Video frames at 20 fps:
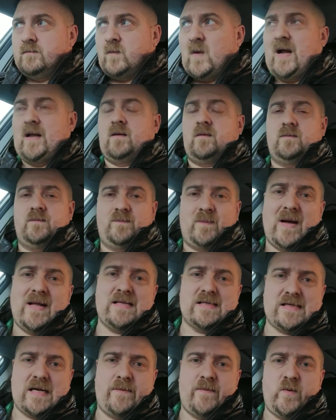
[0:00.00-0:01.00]
Well, by
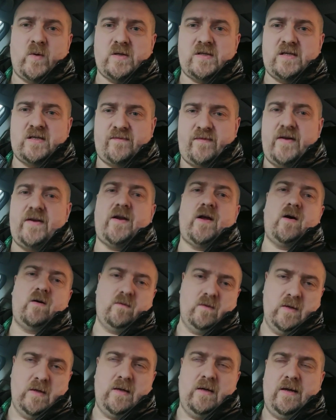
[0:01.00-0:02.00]
the time you watch this video,
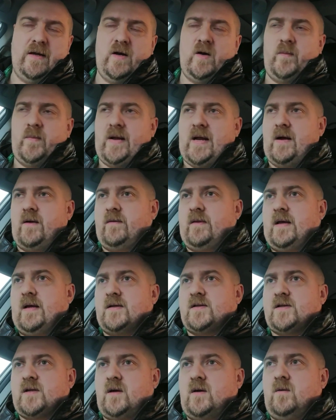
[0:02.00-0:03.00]
it'll be out there.
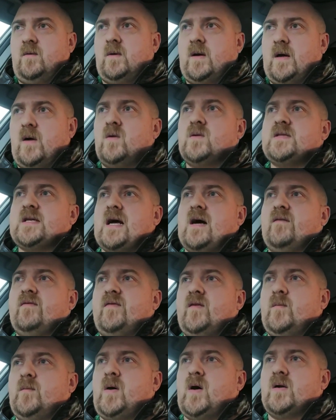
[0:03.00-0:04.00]
So, Untitled
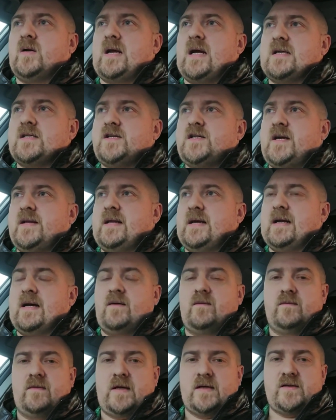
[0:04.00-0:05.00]
Film Podcast, check that
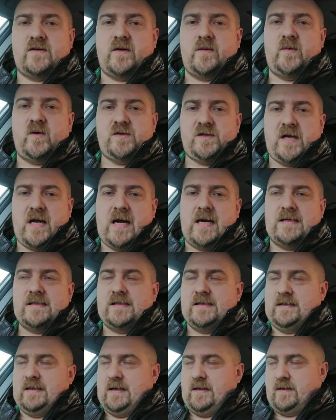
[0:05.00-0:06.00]
out. Thanks very much,
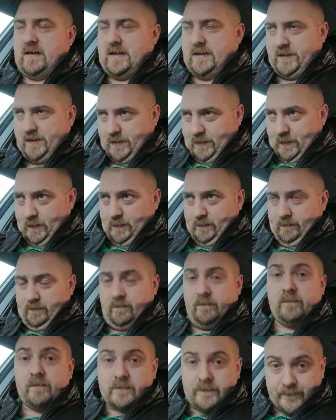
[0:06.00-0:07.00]
guys. I'll catch you soon.
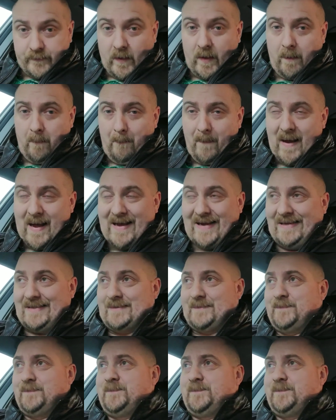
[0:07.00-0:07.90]
Bye.